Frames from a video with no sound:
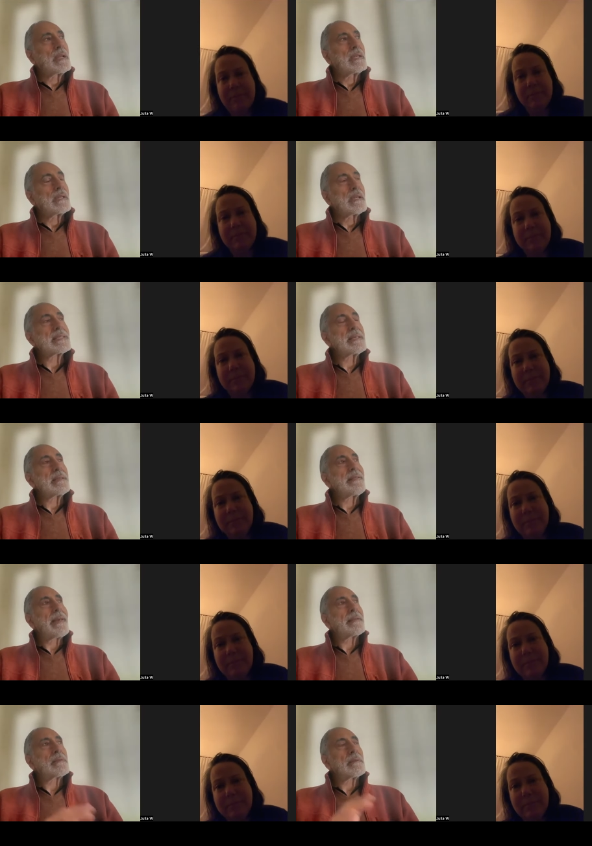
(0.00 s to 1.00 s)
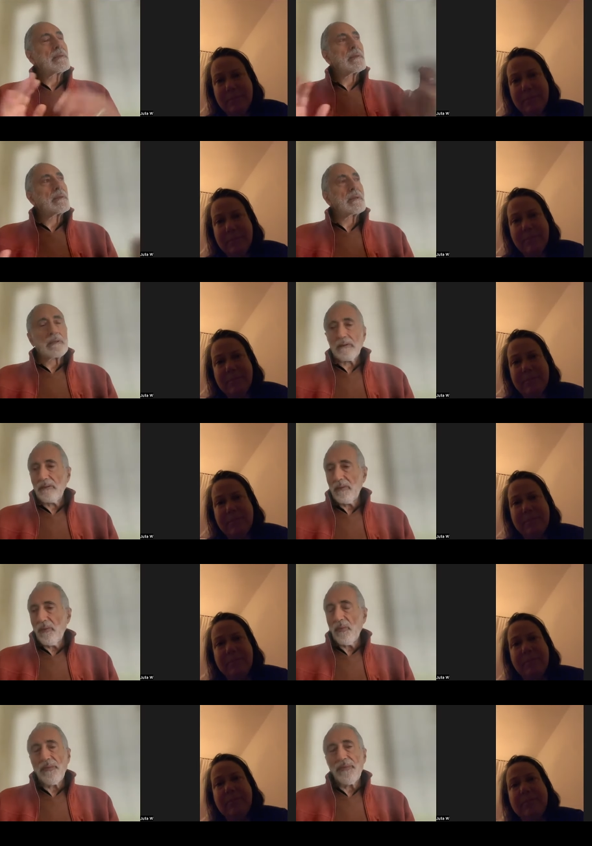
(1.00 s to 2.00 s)
Speaker 1: let's say that
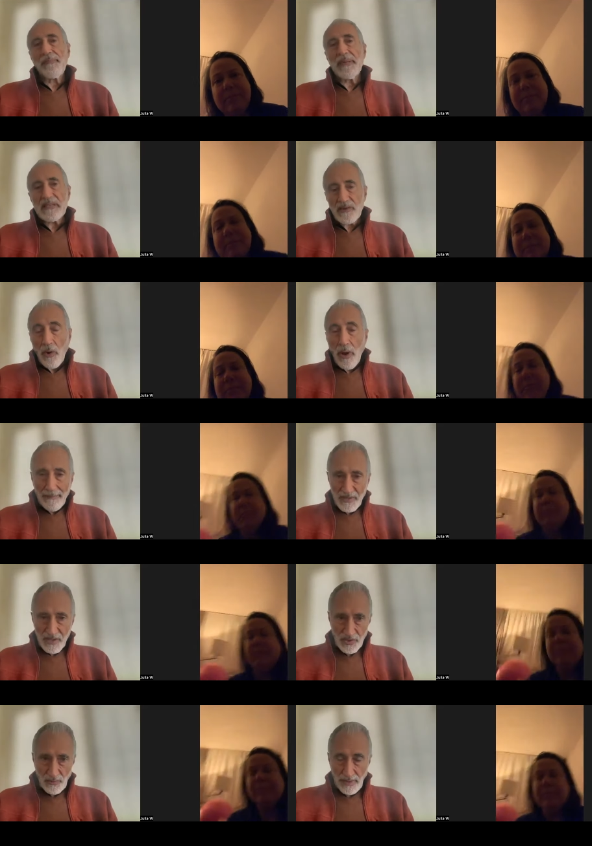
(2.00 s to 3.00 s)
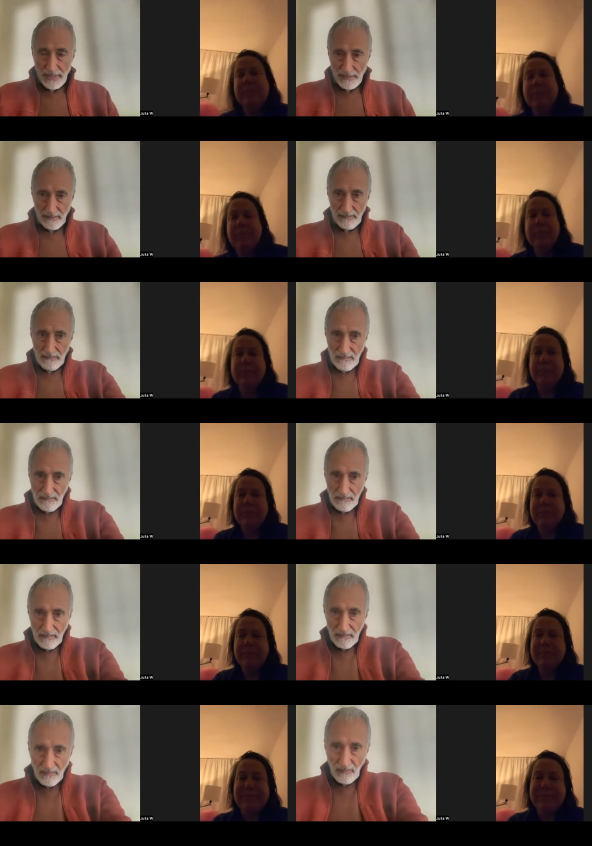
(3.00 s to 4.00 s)
we've been so habituated.
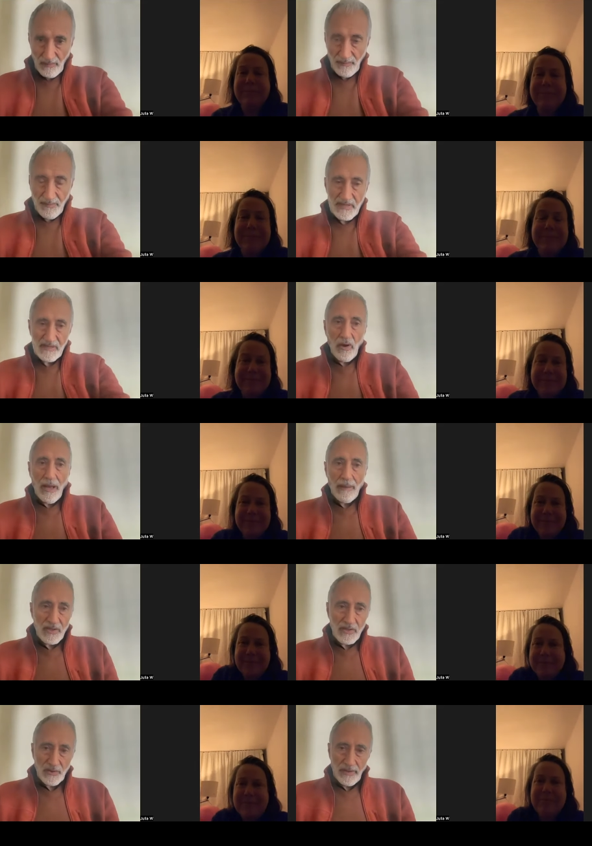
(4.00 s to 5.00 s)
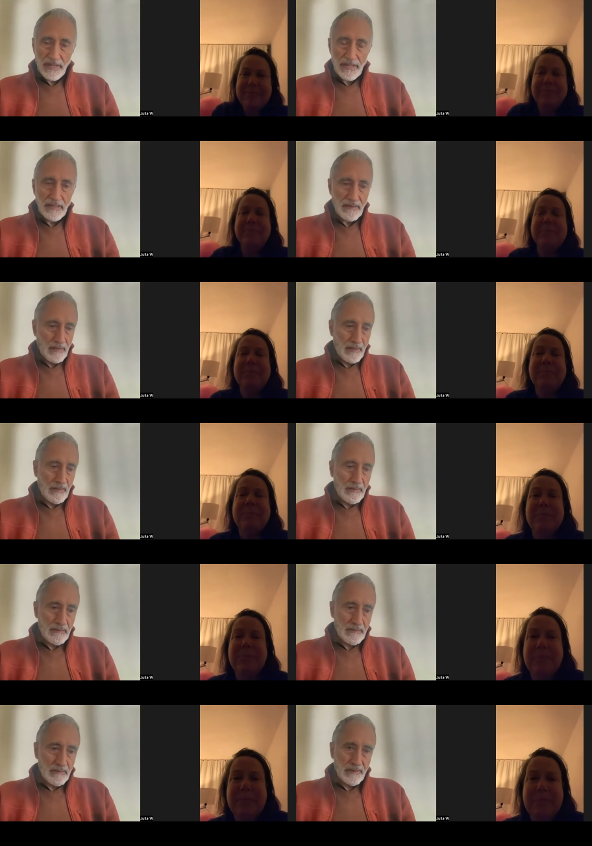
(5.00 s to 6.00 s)
We've been so habituated
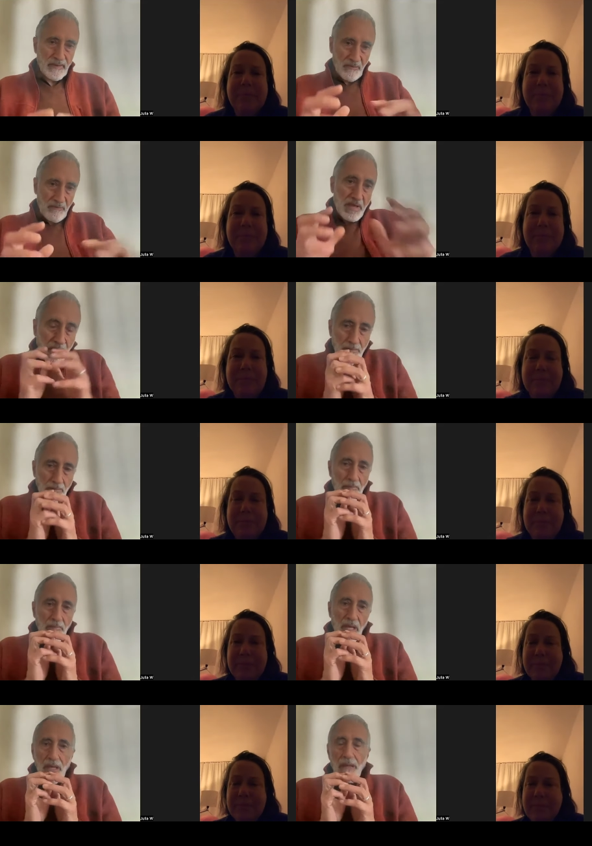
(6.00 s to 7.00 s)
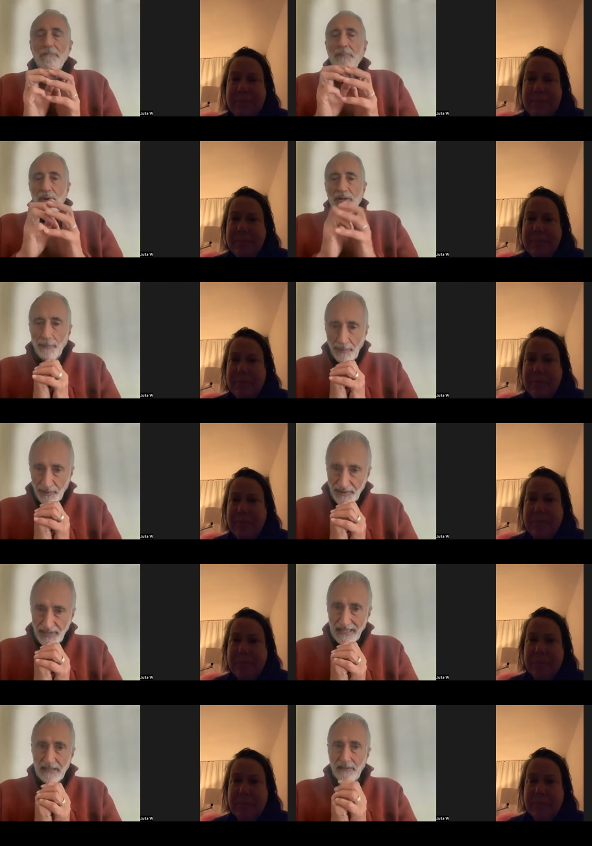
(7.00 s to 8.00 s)
to be me in the
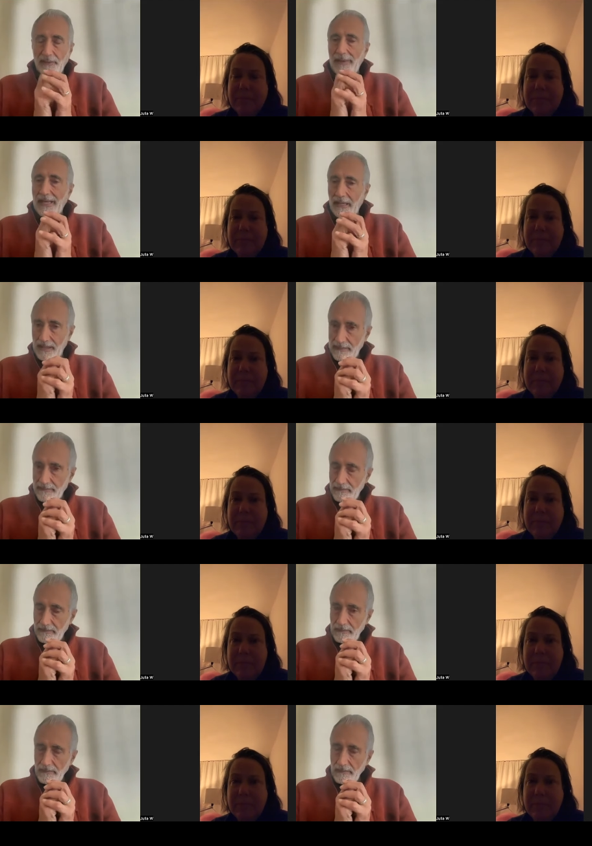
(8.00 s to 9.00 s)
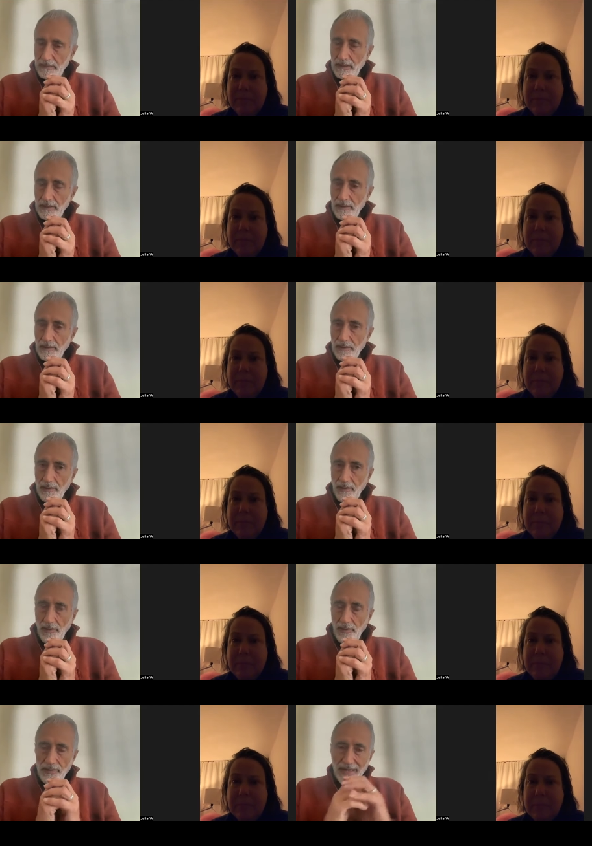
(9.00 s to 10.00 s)
protective mechanism,
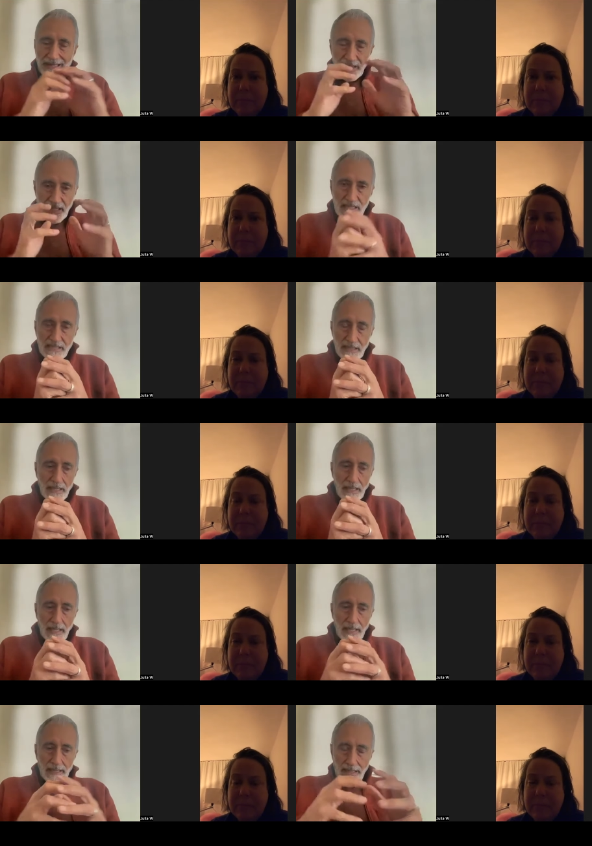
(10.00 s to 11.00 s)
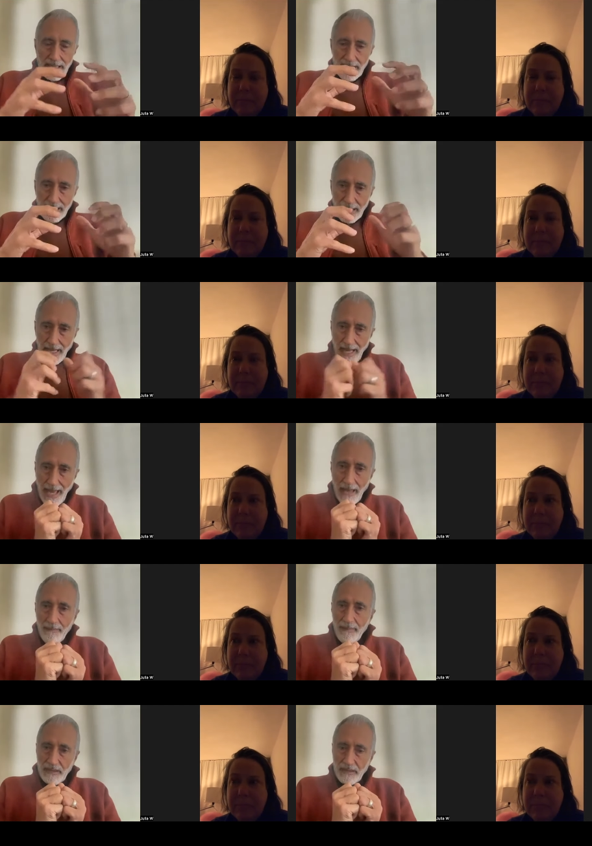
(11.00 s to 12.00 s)
that this
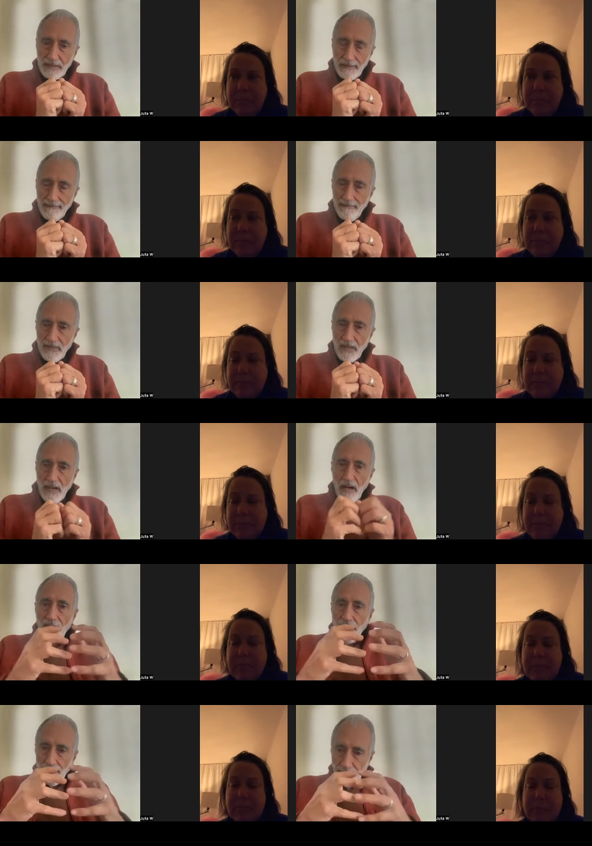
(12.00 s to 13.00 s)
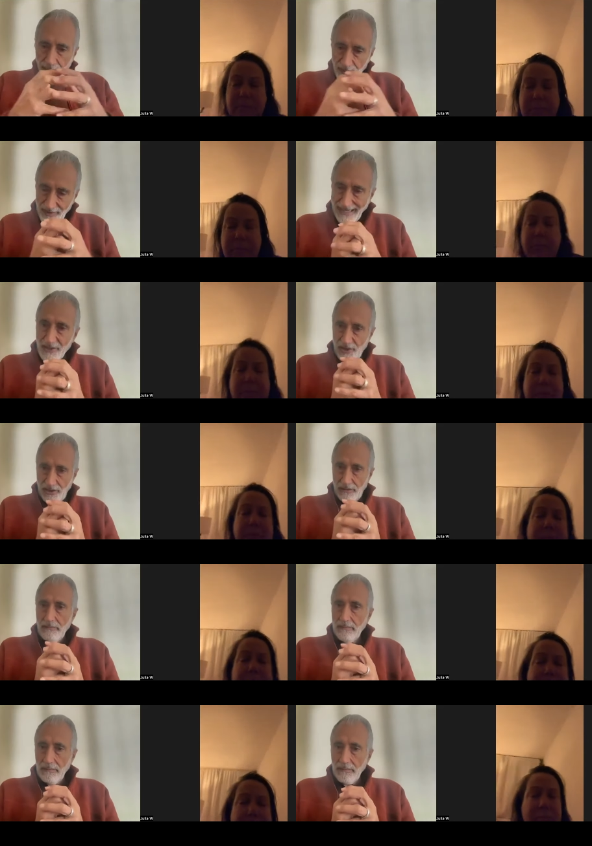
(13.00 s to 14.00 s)
habit of protection